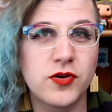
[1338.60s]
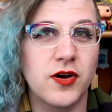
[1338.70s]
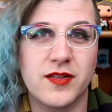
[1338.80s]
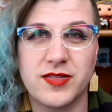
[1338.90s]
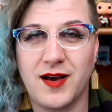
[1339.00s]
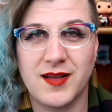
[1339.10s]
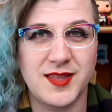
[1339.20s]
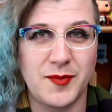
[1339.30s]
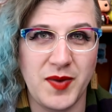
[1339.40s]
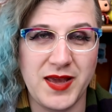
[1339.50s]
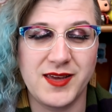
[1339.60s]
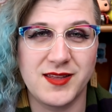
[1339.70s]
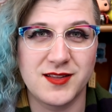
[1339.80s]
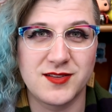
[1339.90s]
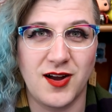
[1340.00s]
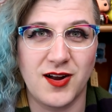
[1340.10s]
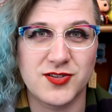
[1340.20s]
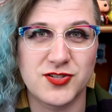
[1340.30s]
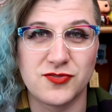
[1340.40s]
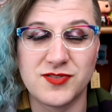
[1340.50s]
could have thought that making the
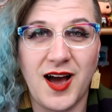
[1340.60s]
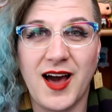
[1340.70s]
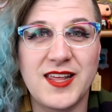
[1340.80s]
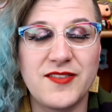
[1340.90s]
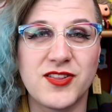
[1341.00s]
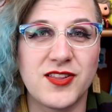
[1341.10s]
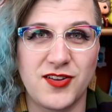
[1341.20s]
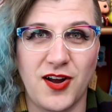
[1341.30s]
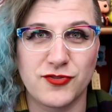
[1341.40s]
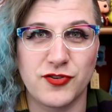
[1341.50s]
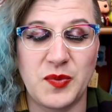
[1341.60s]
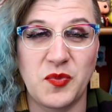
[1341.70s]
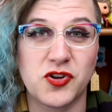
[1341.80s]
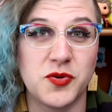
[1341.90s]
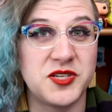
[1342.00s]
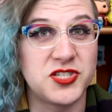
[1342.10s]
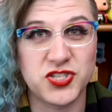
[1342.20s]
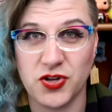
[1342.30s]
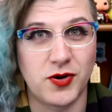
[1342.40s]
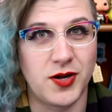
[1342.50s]
Doctor not even the Doctor anymore could be so